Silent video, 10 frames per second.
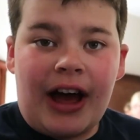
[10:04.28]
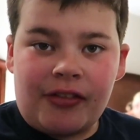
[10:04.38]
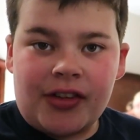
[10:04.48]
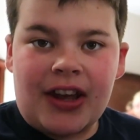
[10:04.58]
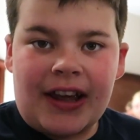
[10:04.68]

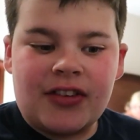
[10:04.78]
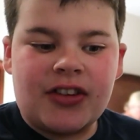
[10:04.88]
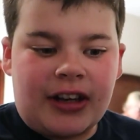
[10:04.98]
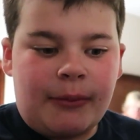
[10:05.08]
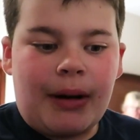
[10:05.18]
ever
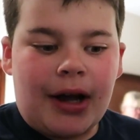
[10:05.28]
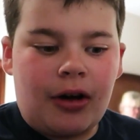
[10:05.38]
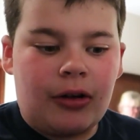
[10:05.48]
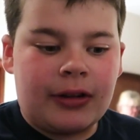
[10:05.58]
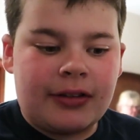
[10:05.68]
tasted in my
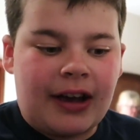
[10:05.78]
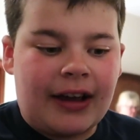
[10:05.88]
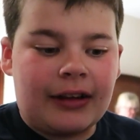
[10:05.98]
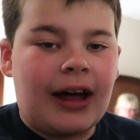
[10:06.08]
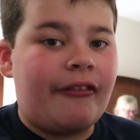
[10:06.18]
whole
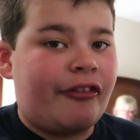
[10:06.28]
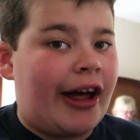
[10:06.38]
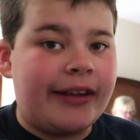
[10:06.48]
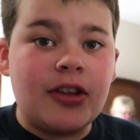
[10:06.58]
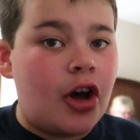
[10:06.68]
entire life.
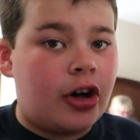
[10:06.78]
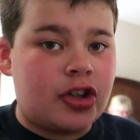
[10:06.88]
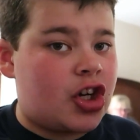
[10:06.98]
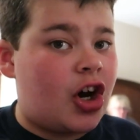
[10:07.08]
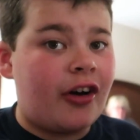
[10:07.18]
Like, no
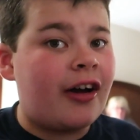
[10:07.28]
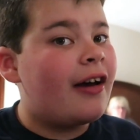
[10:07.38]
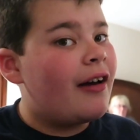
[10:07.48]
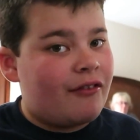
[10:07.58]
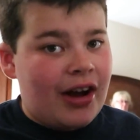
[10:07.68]
joke.
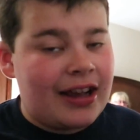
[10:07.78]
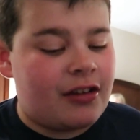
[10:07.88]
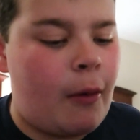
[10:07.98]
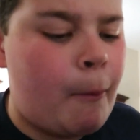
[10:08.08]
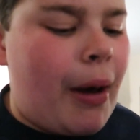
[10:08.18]
That
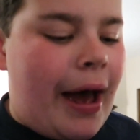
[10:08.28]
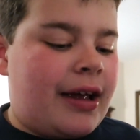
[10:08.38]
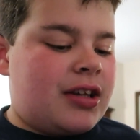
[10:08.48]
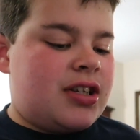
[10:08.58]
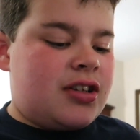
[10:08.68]
is the
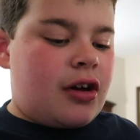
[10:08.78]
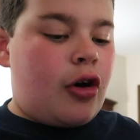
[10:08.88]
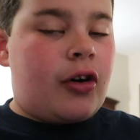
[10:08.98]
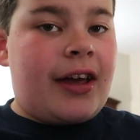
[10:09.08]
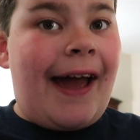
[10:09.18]
best.
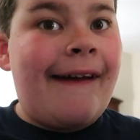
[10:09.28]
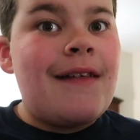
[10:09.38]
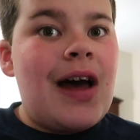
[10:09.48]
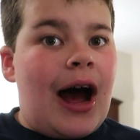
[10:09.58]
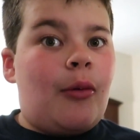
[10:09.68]
cook it.
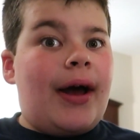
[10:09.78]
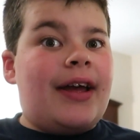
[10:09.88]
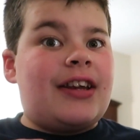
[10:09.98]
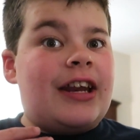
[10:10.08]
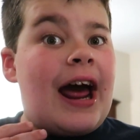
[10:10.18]
I
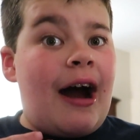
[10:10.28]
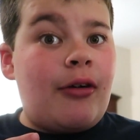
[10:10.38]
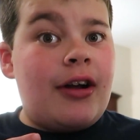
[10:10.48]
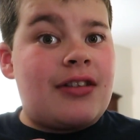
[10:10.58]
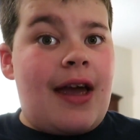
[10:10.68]
waited an
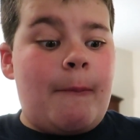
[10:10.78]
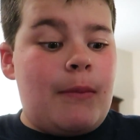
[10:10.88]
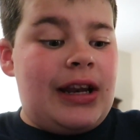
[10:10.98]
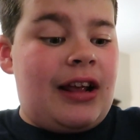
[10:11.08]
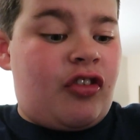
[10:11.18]
hour and 10
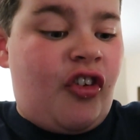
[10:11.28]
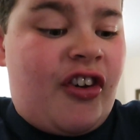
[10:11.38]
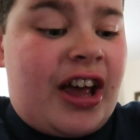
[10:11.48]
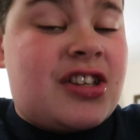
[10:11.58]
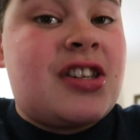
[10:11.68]
minutes for
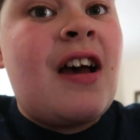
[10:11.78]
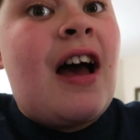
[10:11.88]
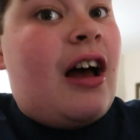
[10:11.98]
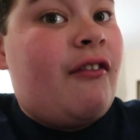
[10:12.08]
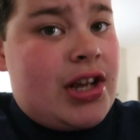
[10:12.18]
this,
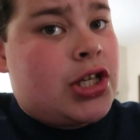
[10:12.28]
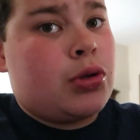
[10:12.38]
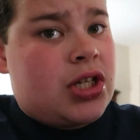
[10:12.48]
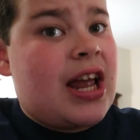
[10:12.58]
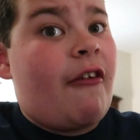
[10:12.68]
and this
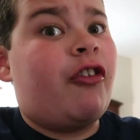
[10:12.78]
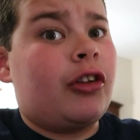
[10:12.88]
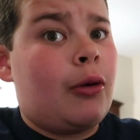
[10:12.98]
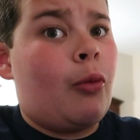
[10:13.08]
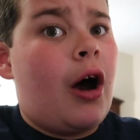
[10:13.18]
was
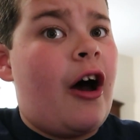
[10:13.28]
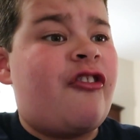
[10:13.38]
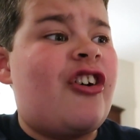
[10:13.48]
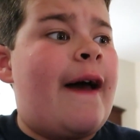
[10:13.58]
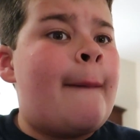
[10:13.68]
definitely
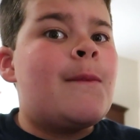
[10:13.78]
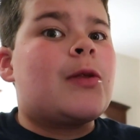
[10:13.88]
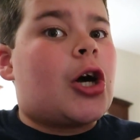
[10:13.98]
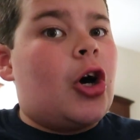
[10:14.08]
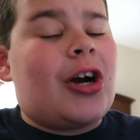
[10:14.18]
worth it.
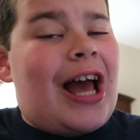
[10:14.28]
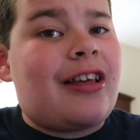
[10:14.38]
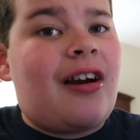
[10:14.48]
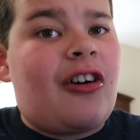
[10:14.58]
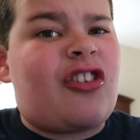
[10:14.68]
Go
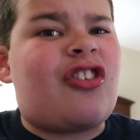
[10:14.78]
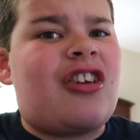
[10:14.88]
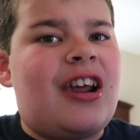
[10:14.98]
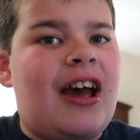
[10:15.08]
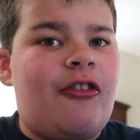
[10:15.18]
get yours
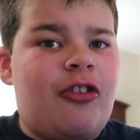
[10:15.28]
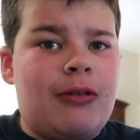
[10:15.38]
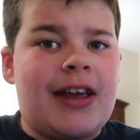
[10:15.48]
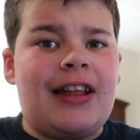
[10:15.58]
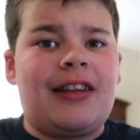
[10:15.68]
today
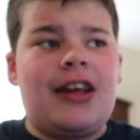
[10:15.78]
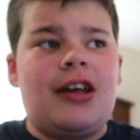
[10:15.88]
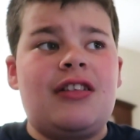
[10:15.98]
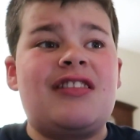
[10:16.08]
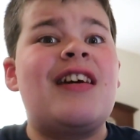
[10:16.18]
from
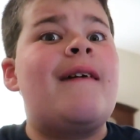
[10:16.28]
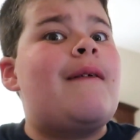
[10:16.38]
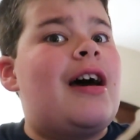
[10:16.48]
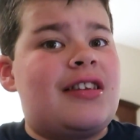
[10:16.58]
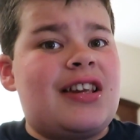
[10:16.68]
Gideon's
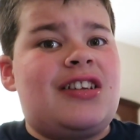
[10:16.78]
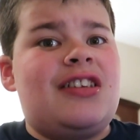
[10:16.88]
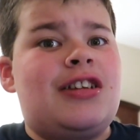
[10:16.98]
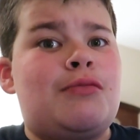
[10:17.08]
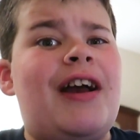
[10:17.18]
at
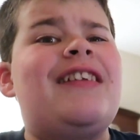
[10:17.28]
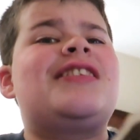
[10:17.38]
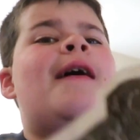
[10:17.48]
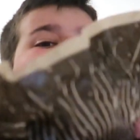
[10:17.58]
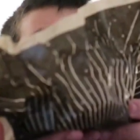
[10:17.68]
Disney Springs.